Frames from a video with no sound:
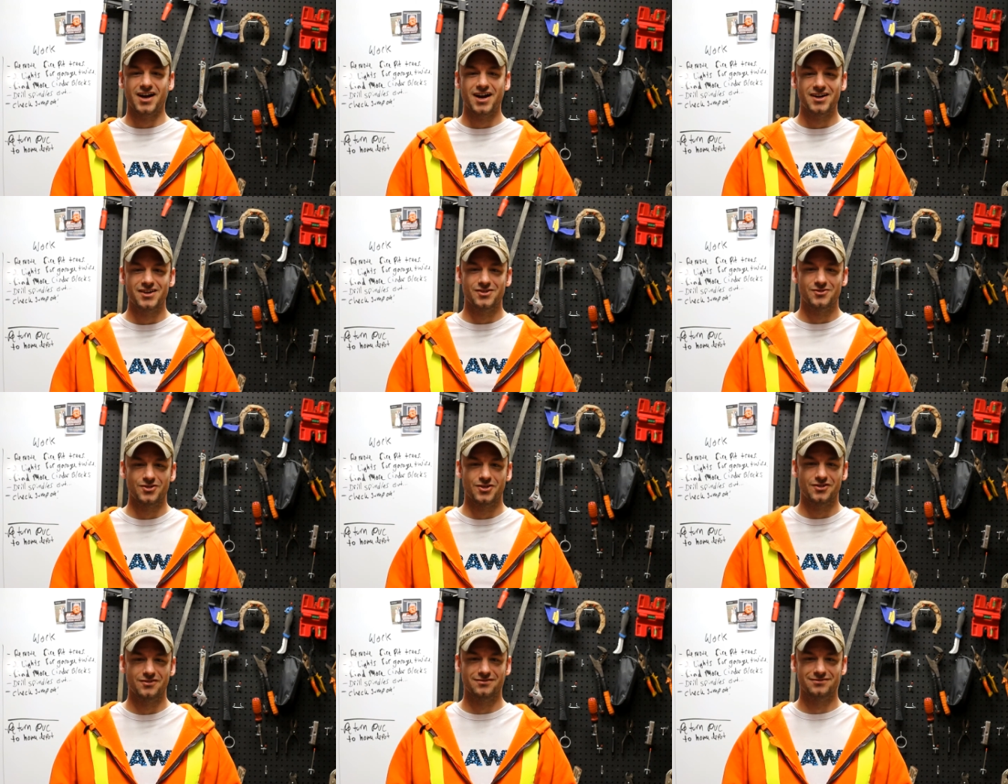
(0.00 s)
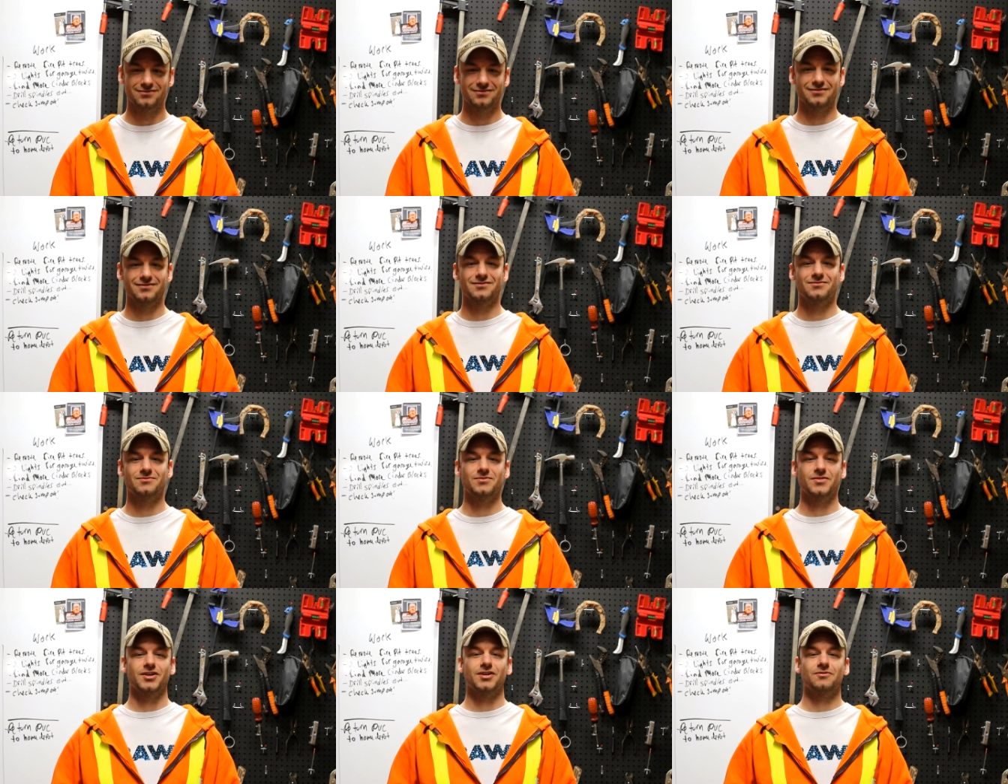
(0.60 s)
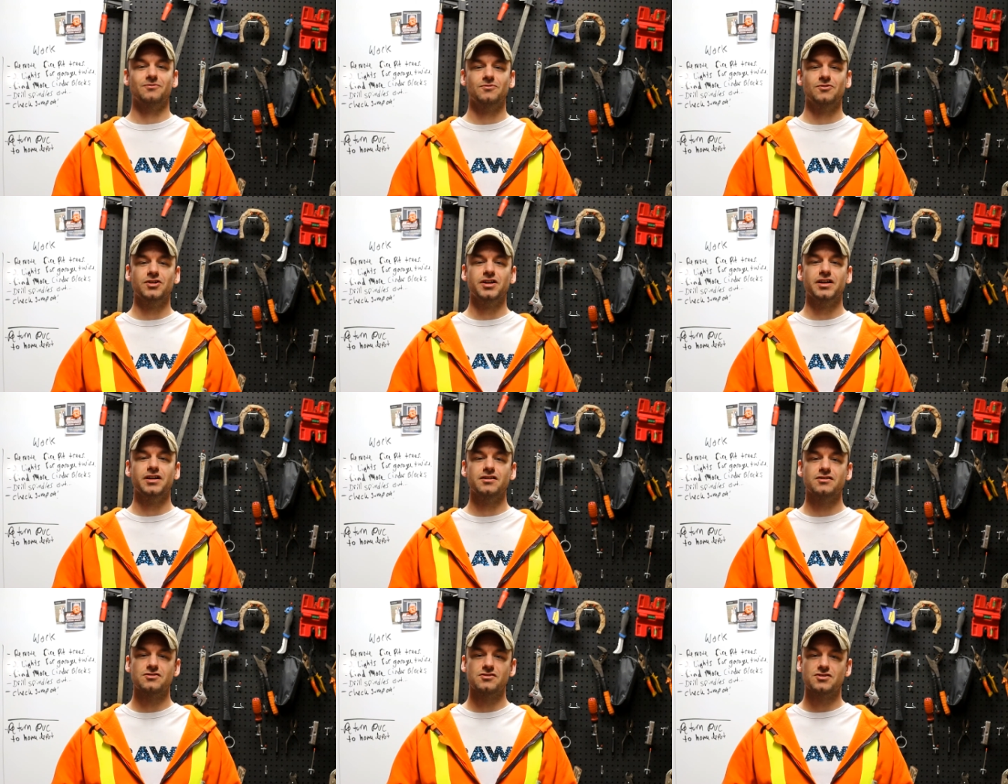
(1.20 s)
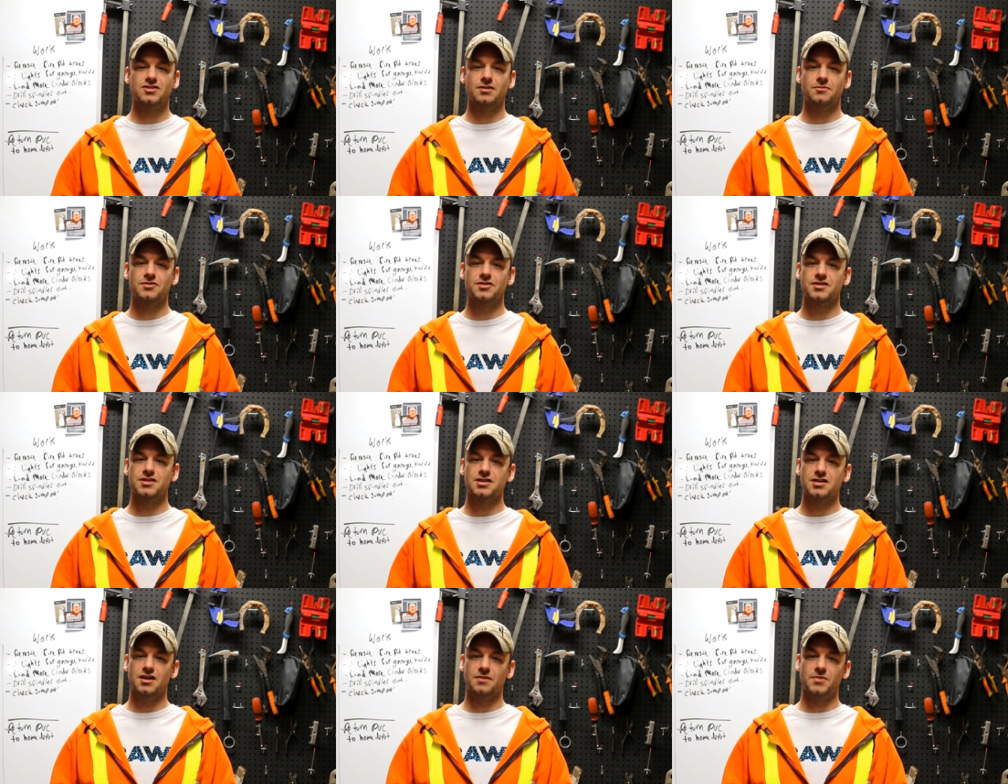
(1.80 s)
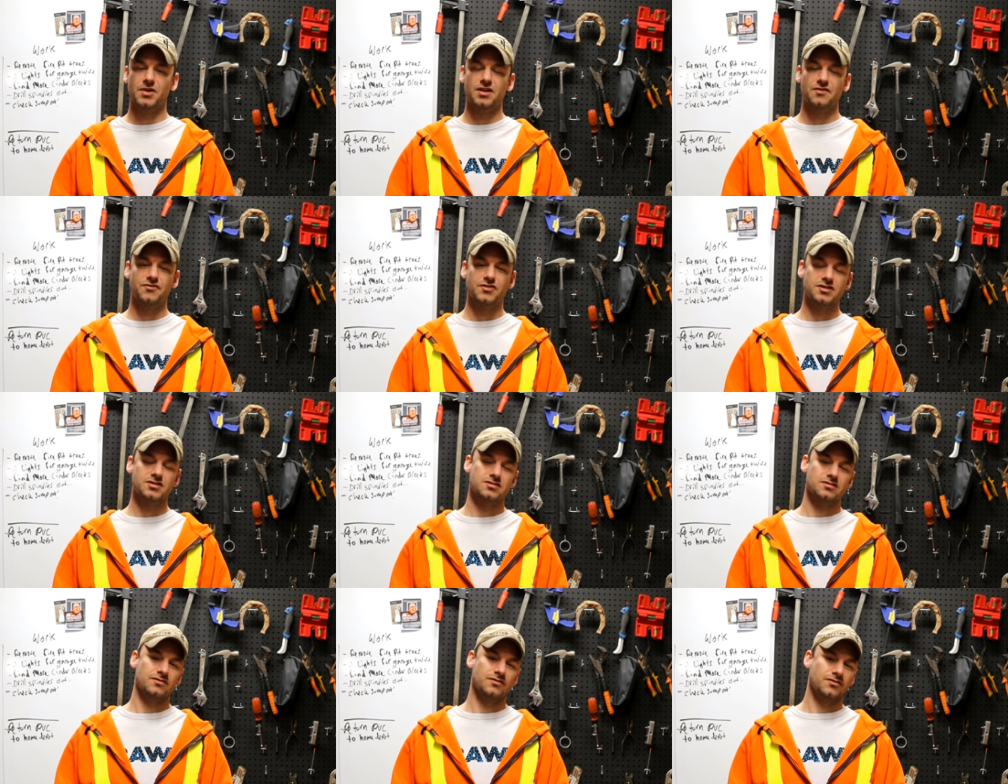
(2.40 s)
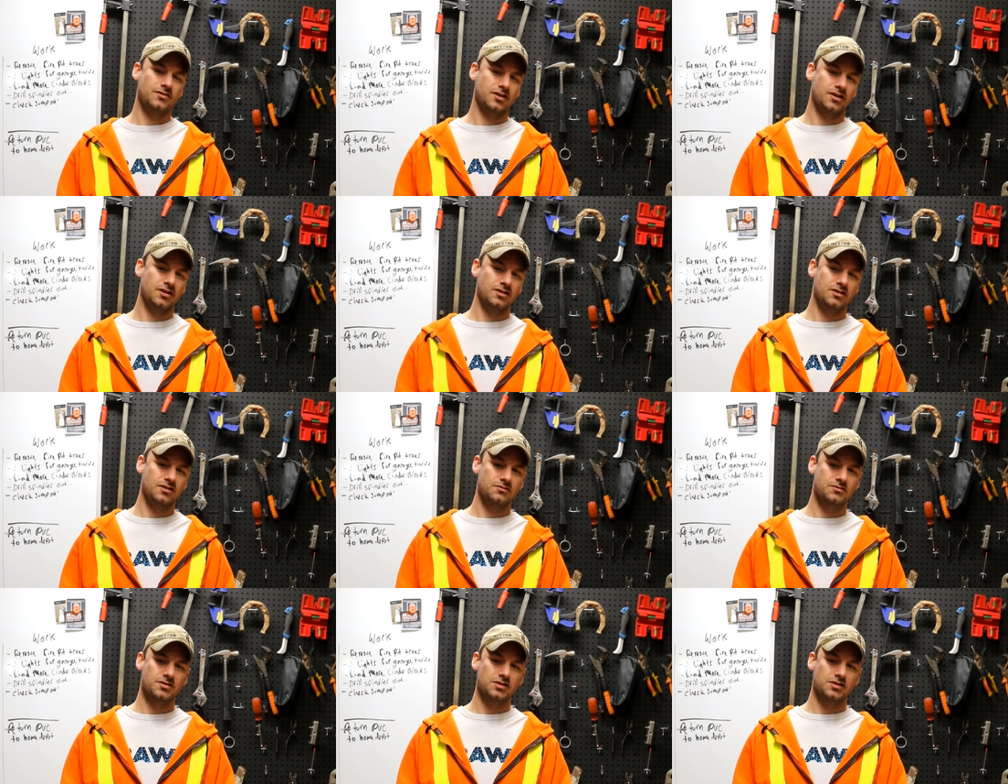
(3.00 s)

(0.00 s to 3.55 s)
I don't know, but we'll get into some of the benefits of you know,